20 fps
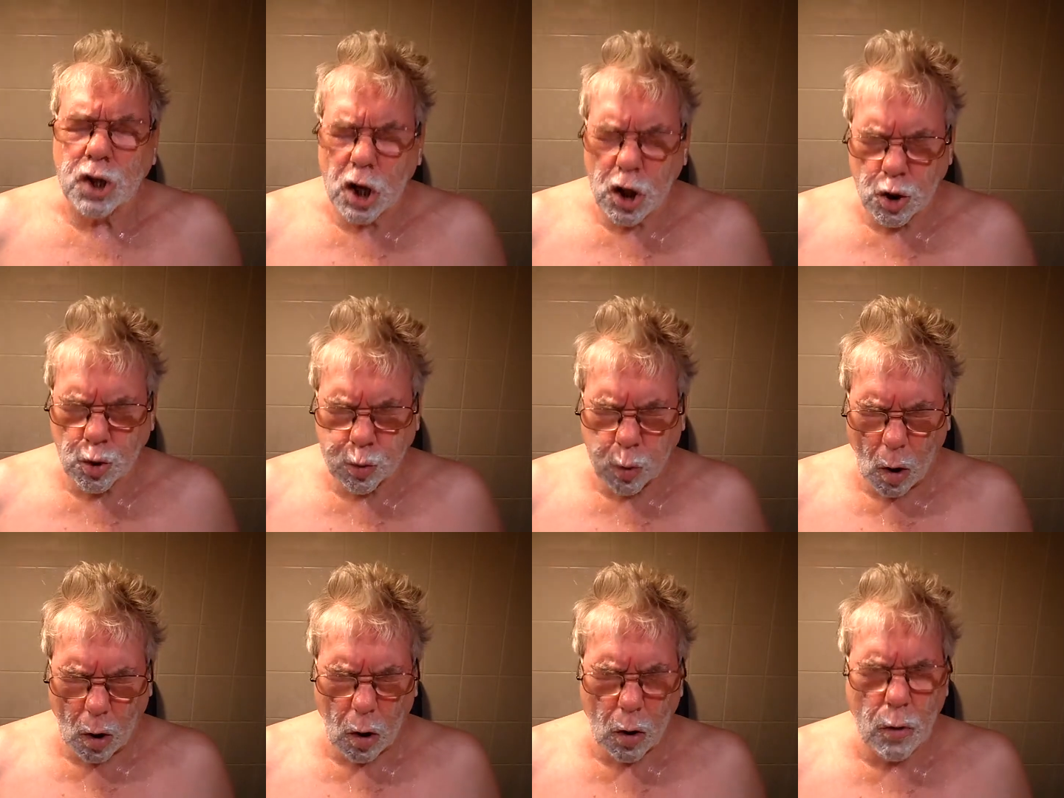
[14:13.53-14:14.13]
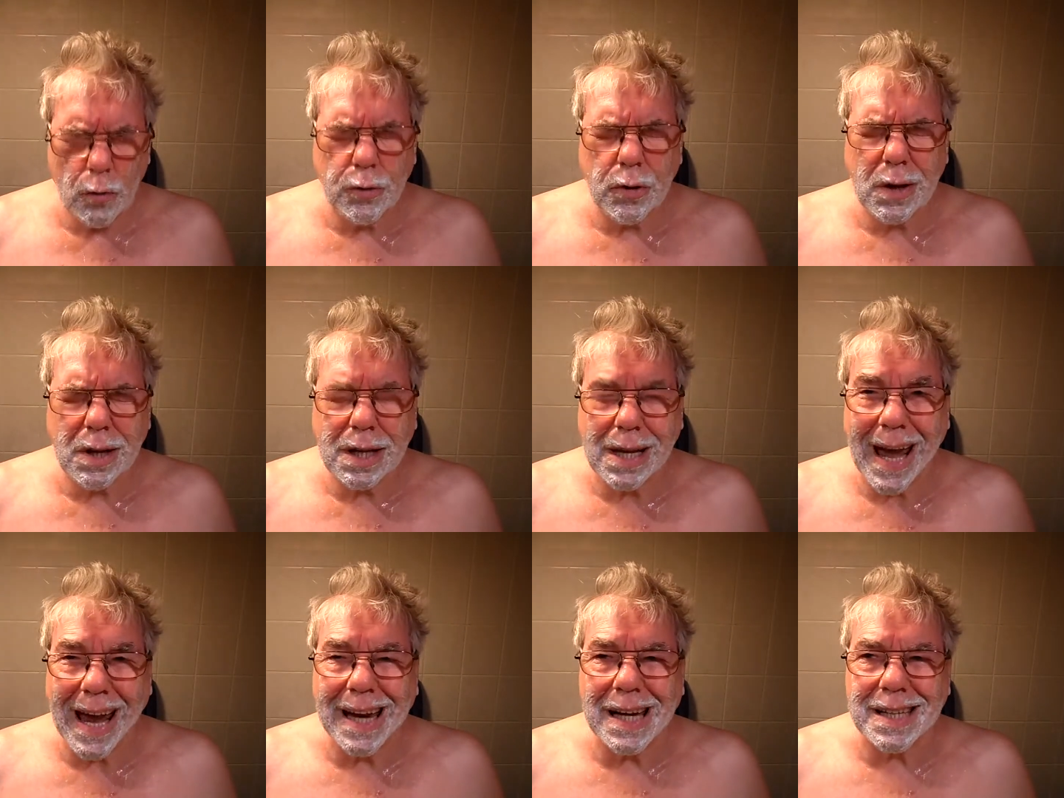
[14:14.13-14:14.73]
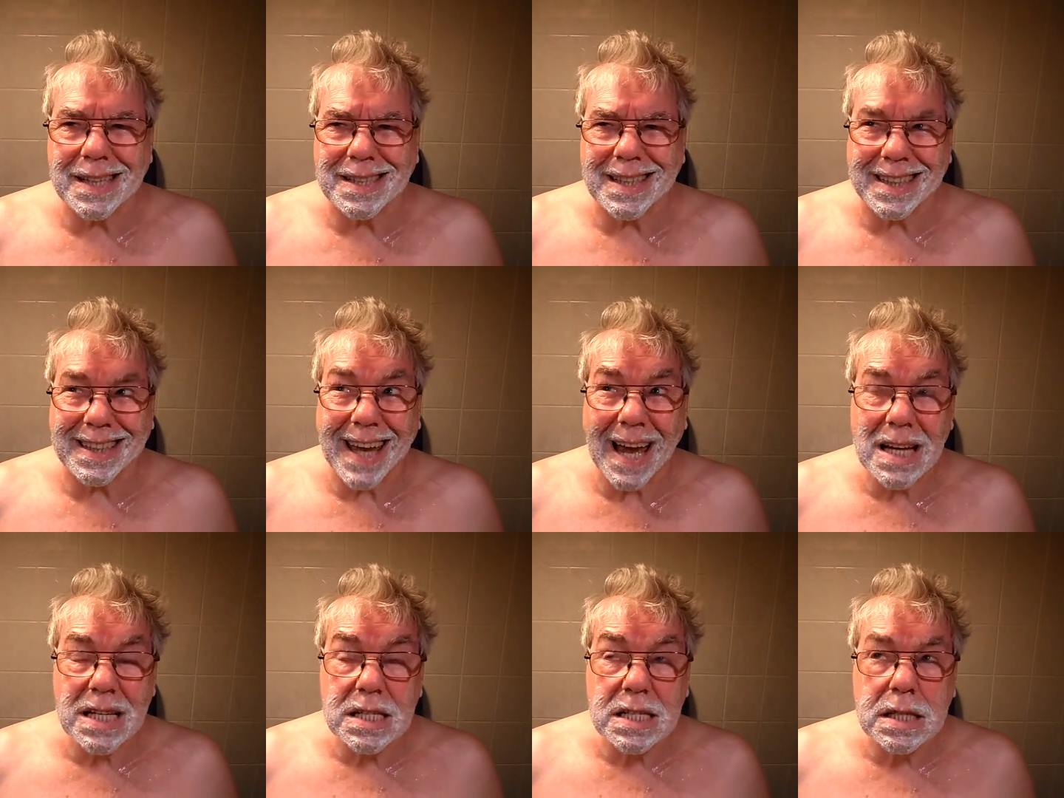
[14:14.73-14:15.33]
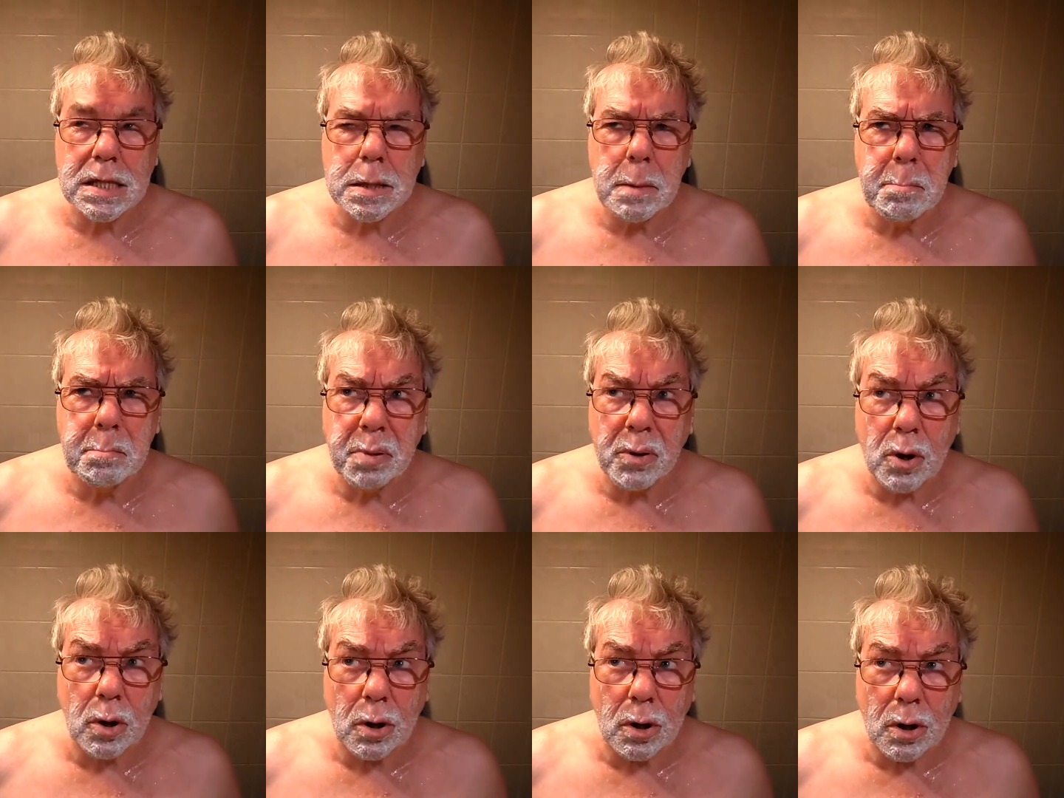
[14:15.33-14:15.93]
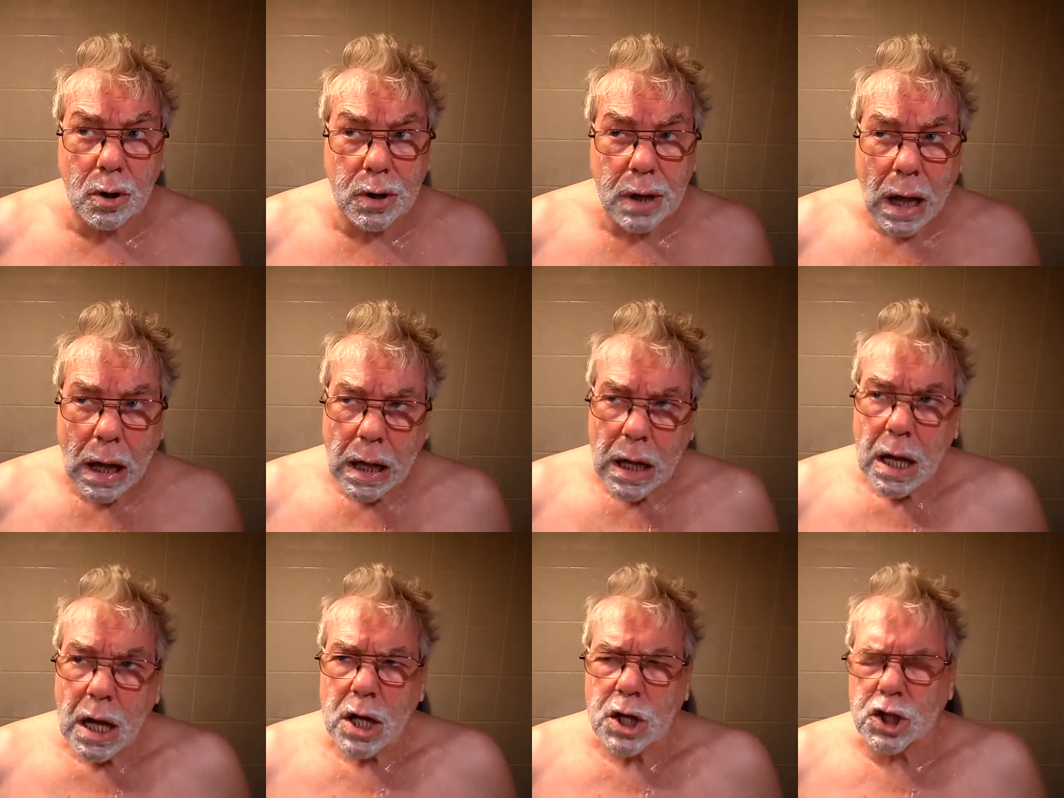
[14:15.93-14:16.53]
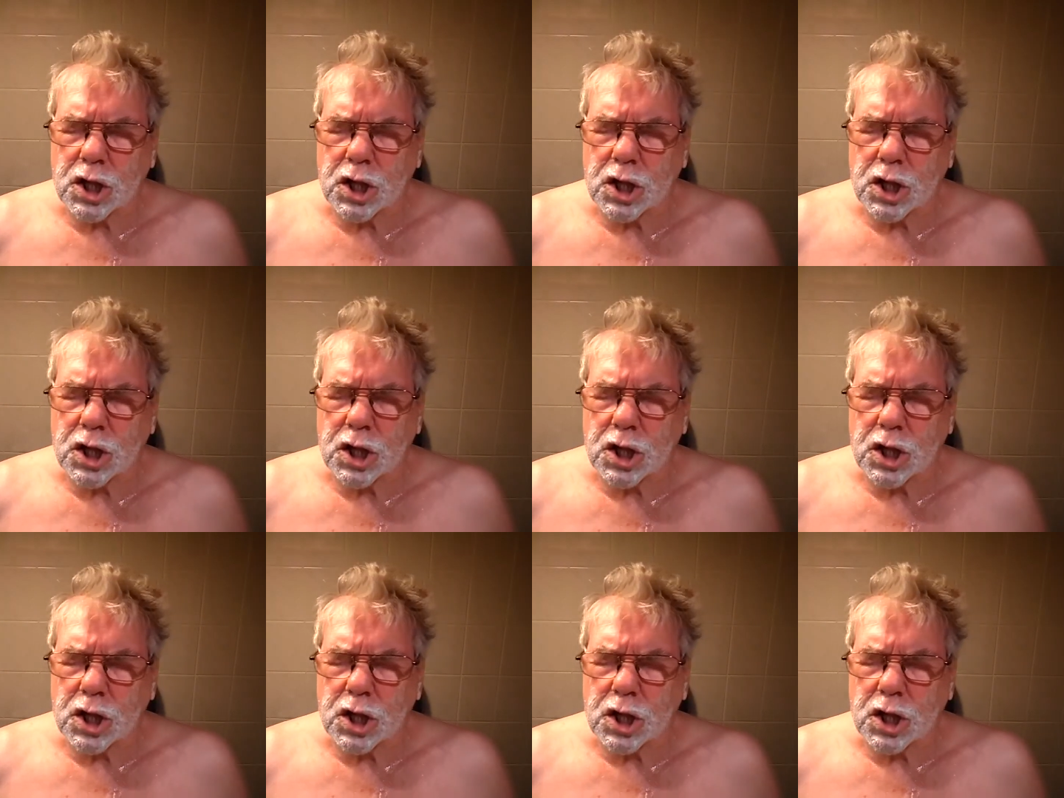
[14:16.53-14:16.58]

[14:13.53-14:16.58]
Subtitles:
She swallowed the cat to catch the bird.